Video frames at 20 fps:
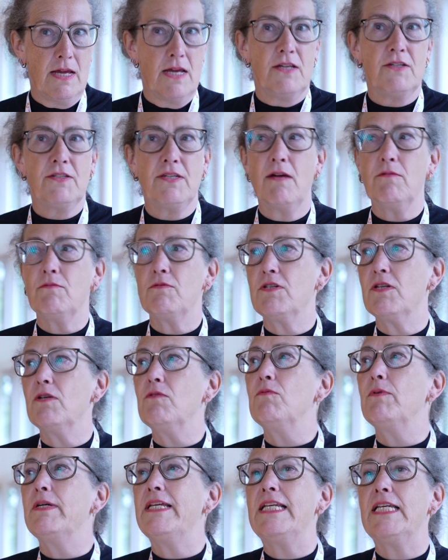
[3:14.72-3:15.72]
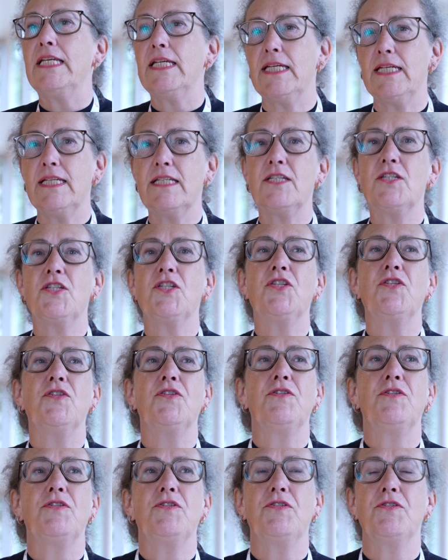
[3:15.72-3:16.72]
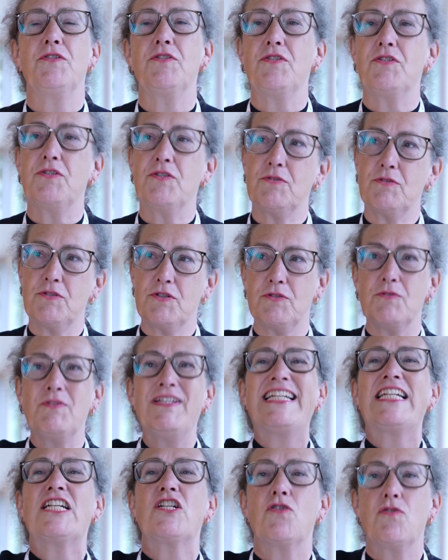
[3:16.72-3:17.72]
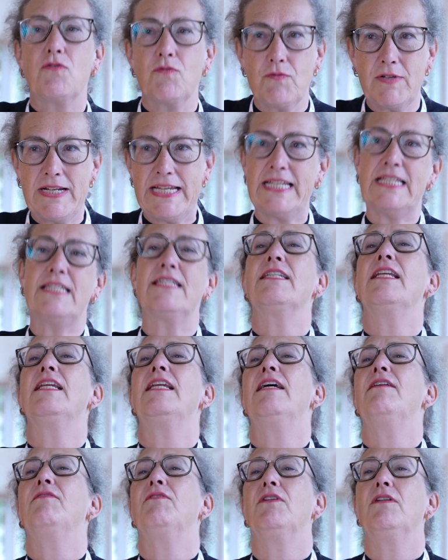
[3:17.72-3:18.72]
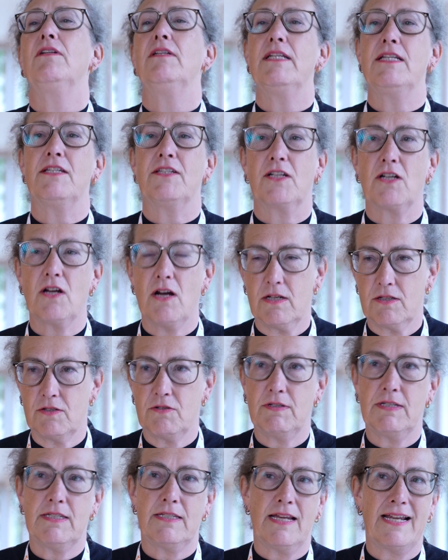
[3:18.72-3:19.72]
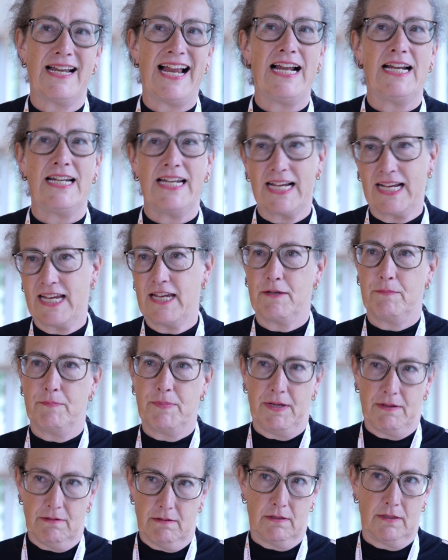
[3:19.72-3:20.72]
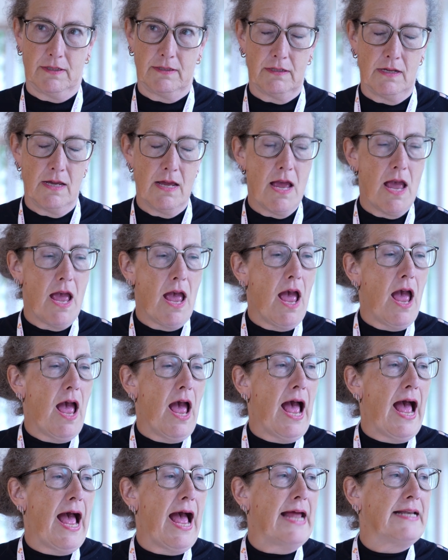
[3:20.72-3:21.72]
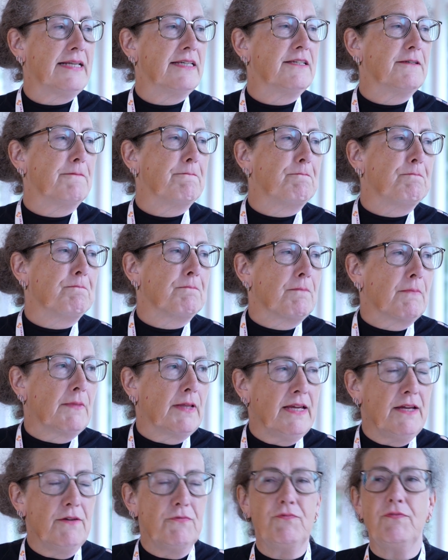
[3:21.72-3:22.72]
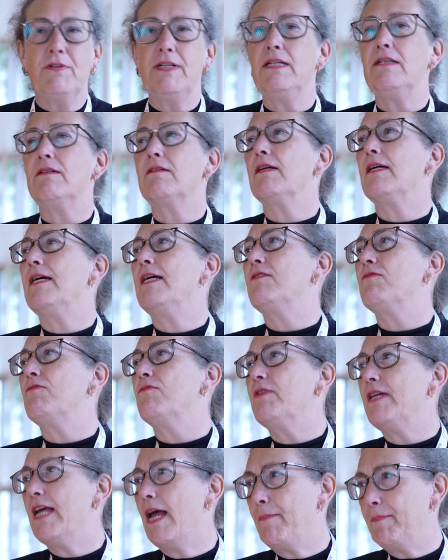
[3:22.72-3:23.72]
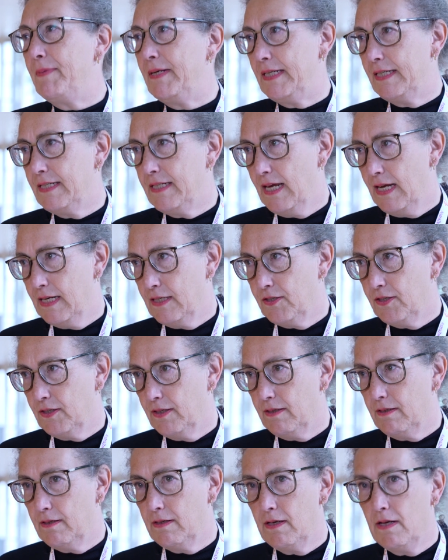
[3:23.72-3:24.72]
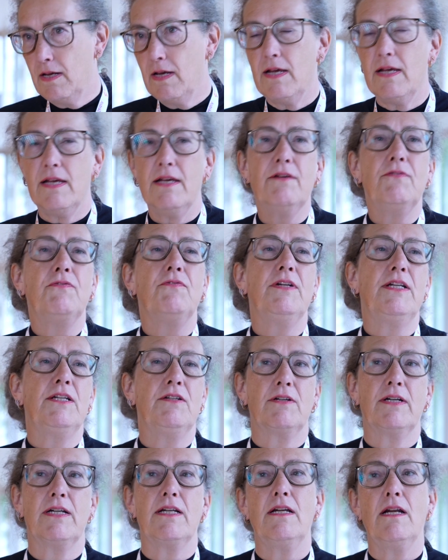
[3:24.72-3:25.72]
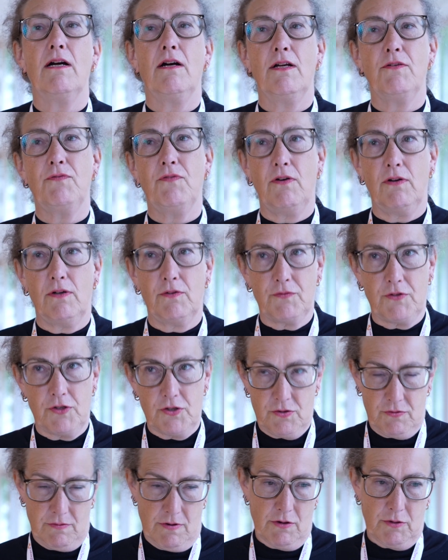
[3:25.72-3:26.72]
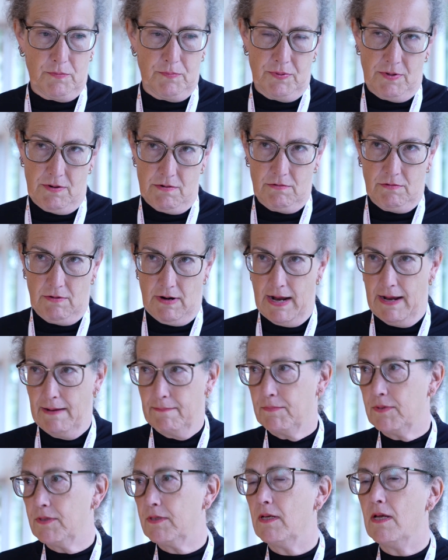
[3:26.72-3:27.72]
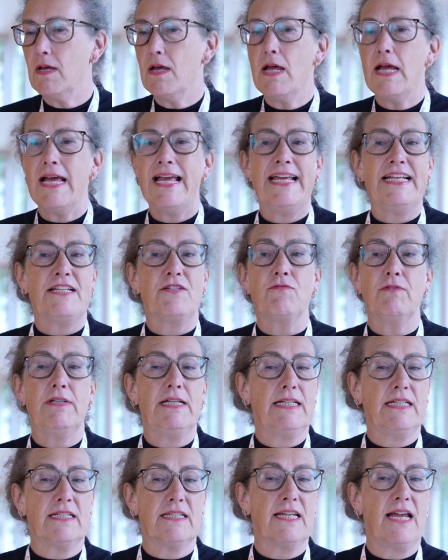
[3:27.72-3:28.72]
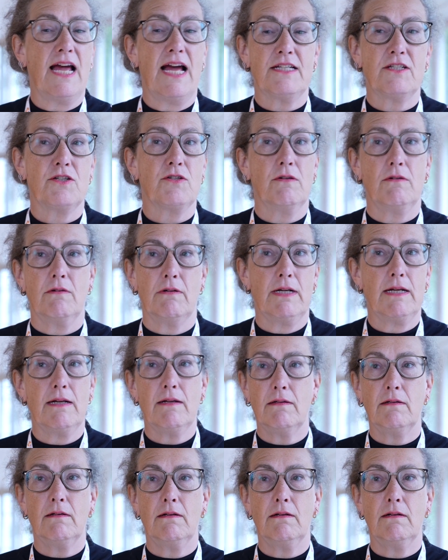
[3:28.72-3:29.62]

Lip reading: So we need to increase the level in the countries that are lacking behind. And if we look at rehabilitation, if we look at life after stroke programs, it's really a sad story,